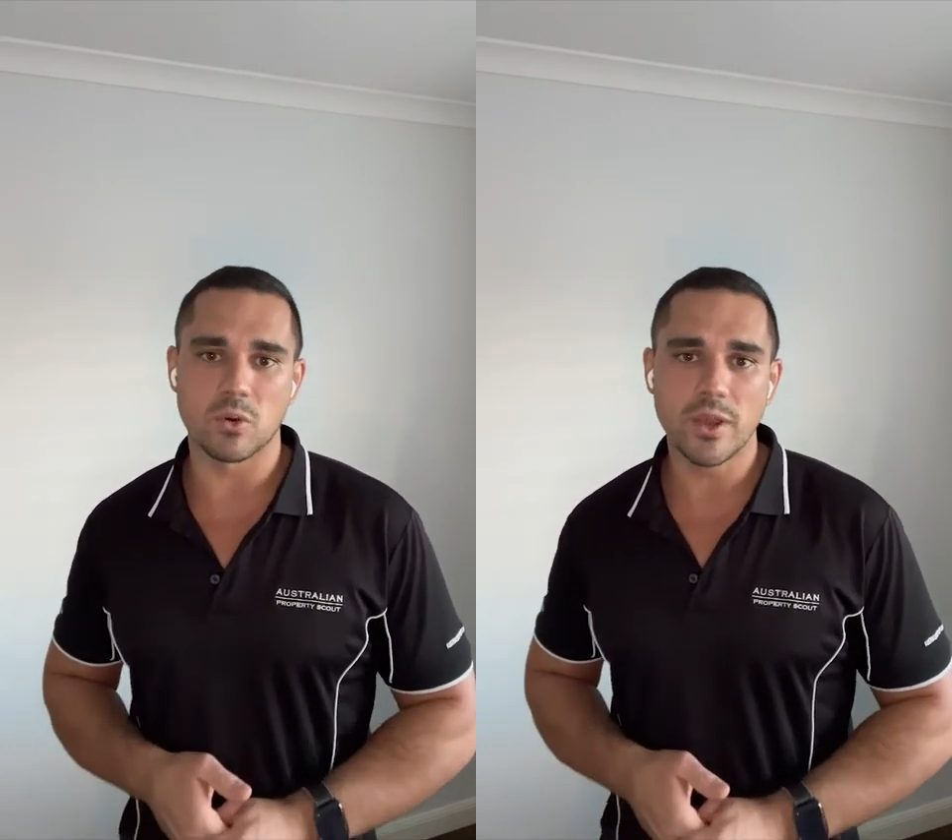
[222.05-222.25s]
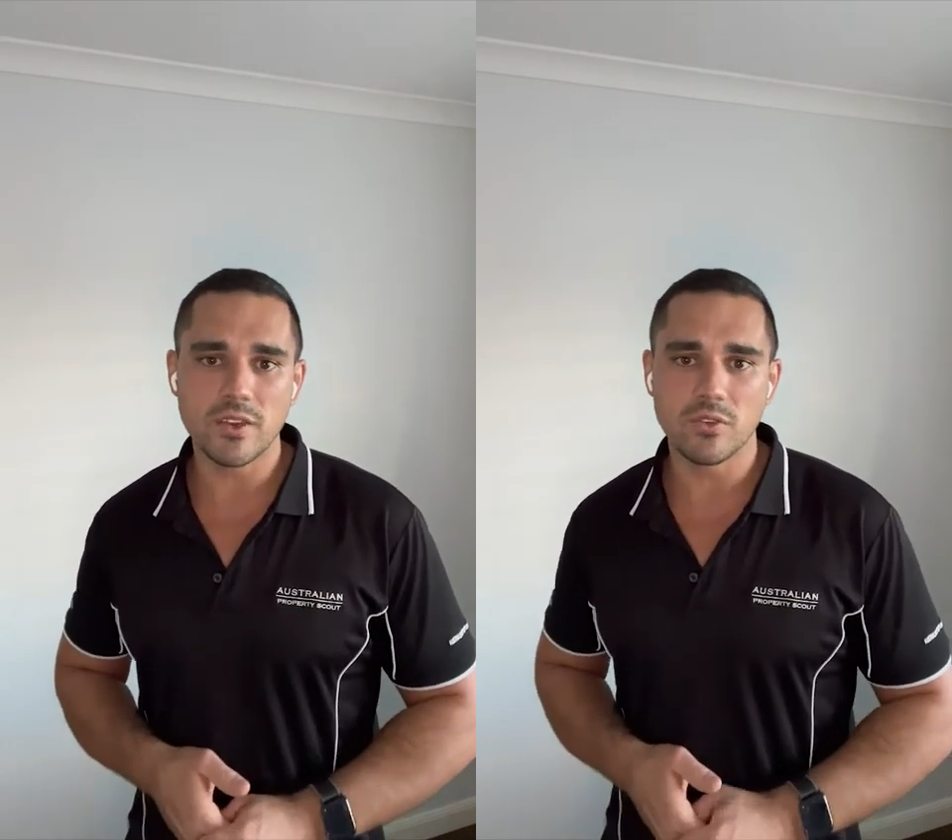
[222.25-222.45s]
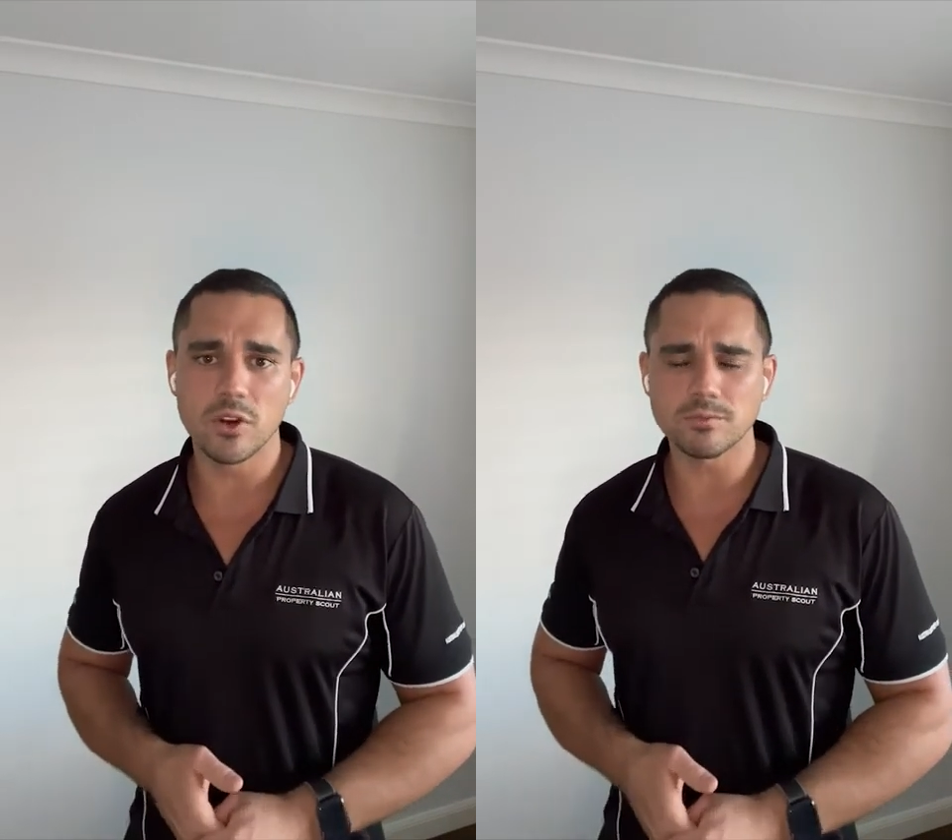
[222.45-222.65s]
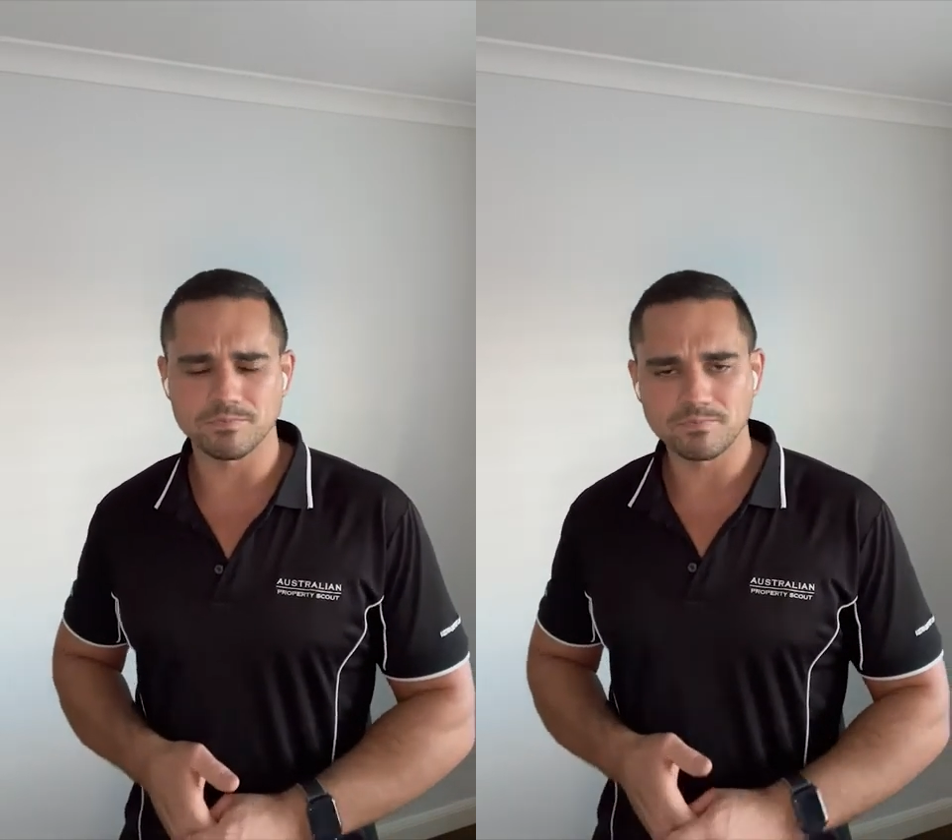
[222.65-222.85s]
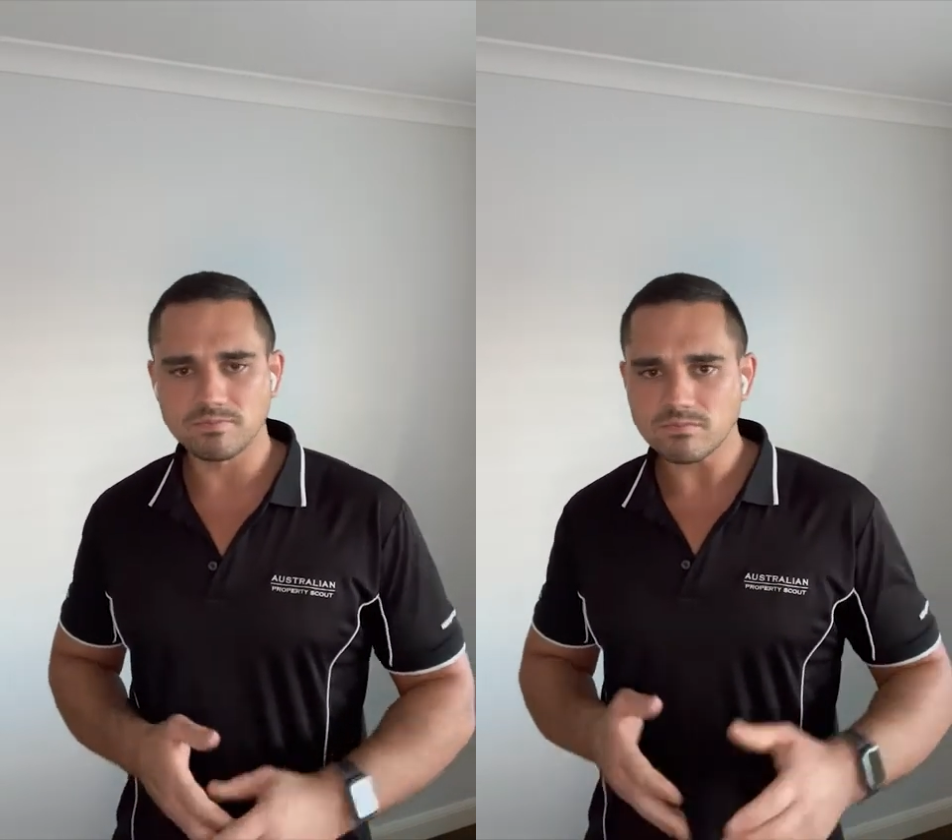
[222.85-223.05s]
week for
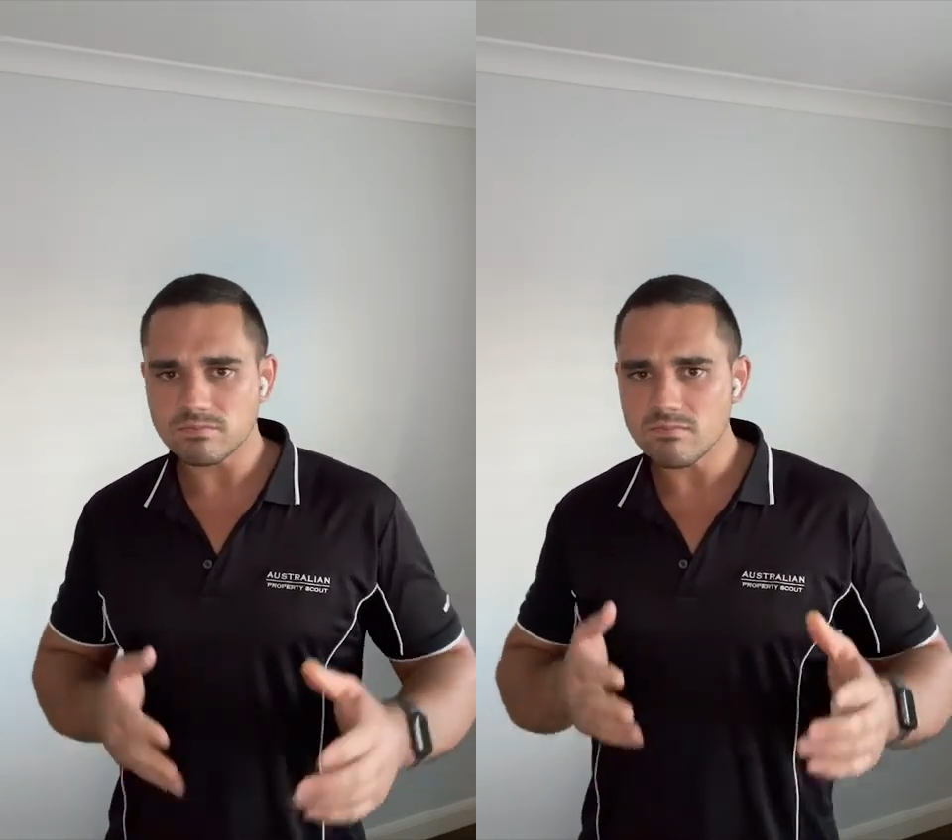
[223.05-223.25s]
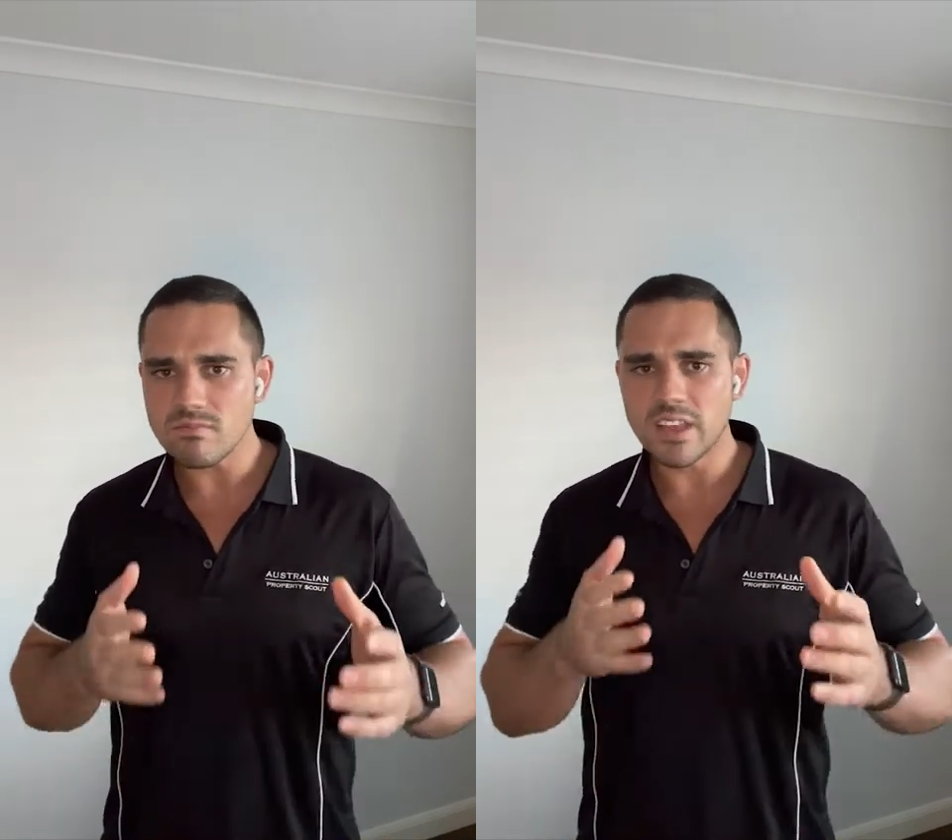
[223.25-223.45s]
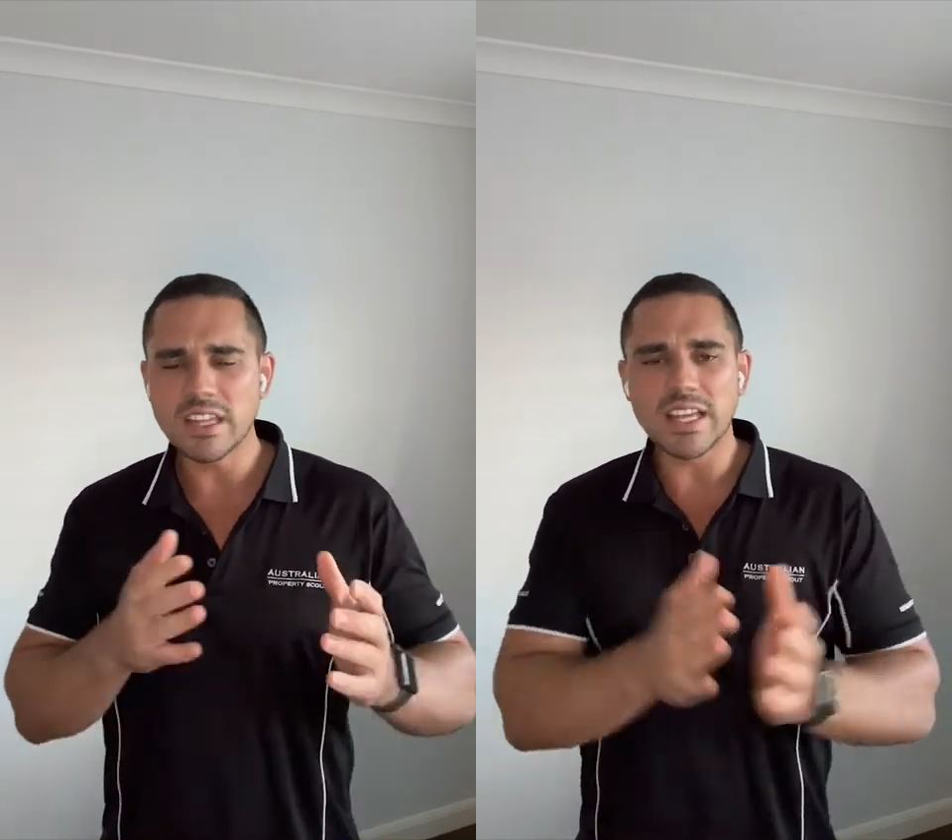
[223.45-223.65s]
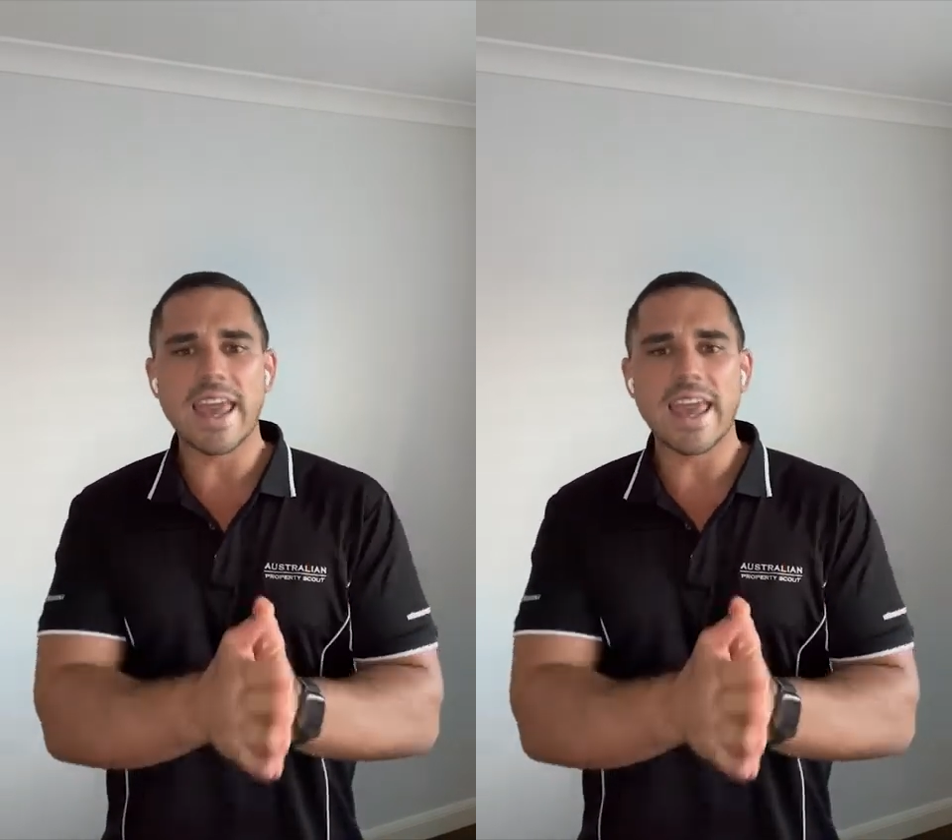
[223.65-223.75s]
it,